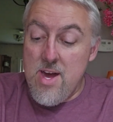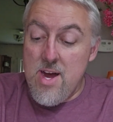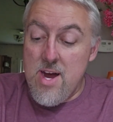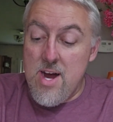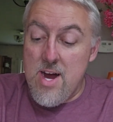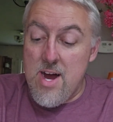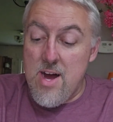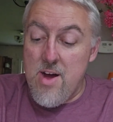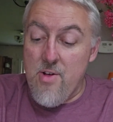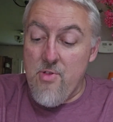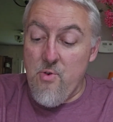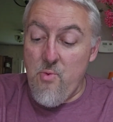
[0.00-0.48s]

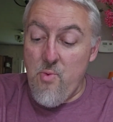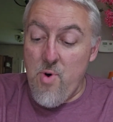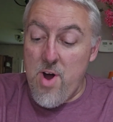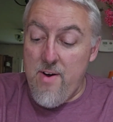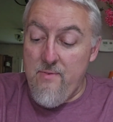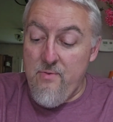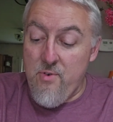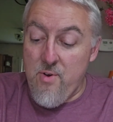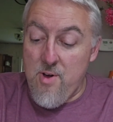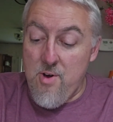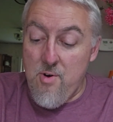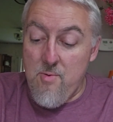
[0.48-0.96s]
The
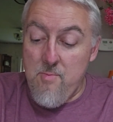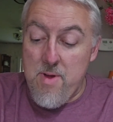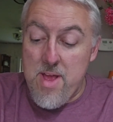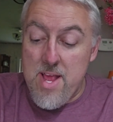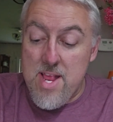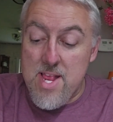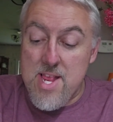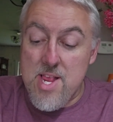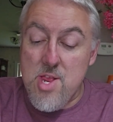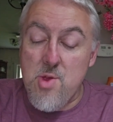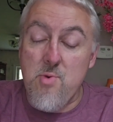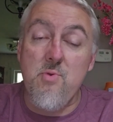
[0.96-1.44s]
waffle cone
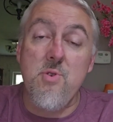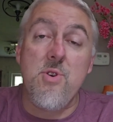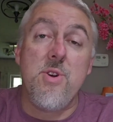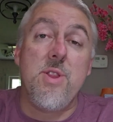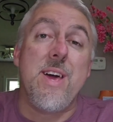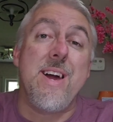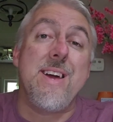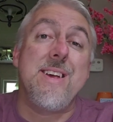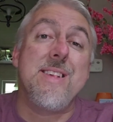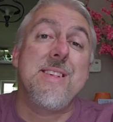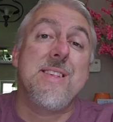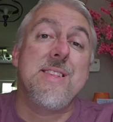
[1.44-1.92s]
pieces were a
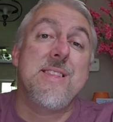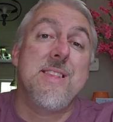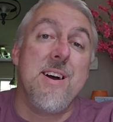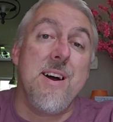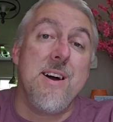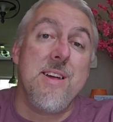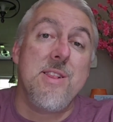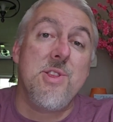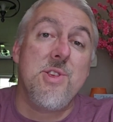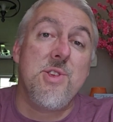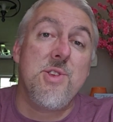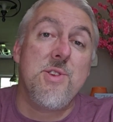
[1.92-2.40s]
nice
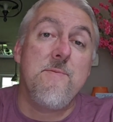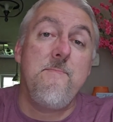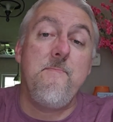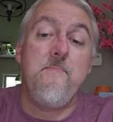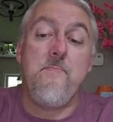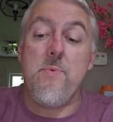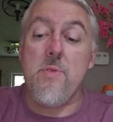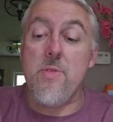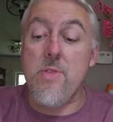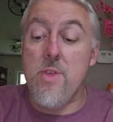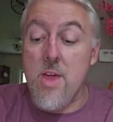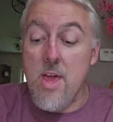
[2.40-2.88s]
touch.
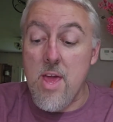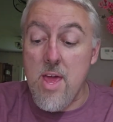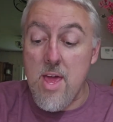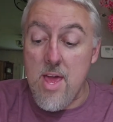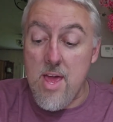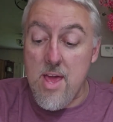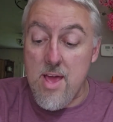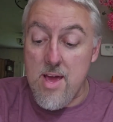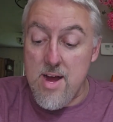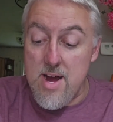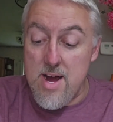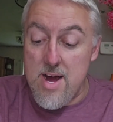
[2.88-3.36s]

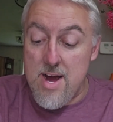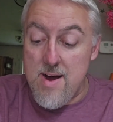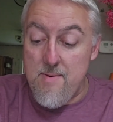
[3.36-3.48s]
The